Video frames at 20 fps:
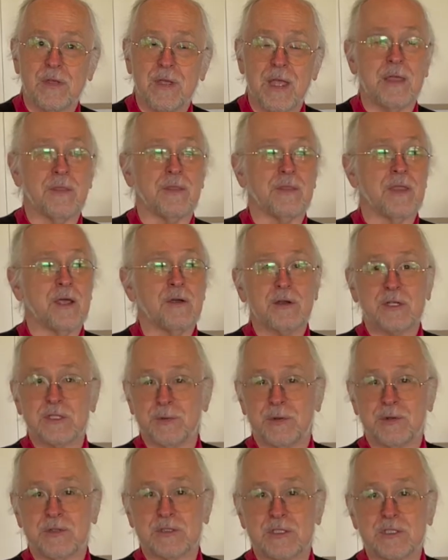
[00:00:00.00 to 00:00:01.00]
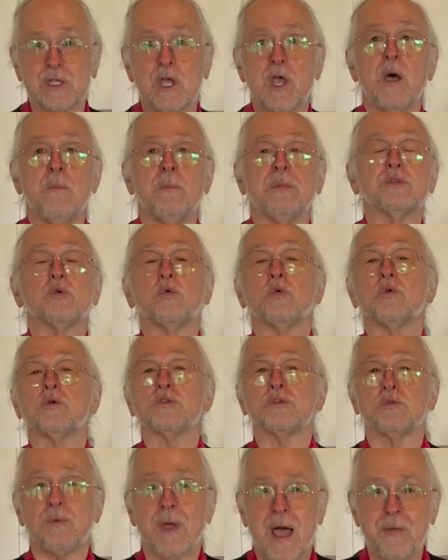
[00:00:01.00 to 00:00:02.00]
and their experiences, but the world
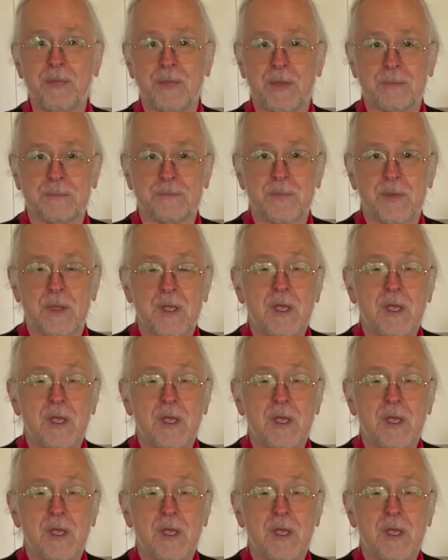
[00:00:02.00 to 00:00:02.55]
around them?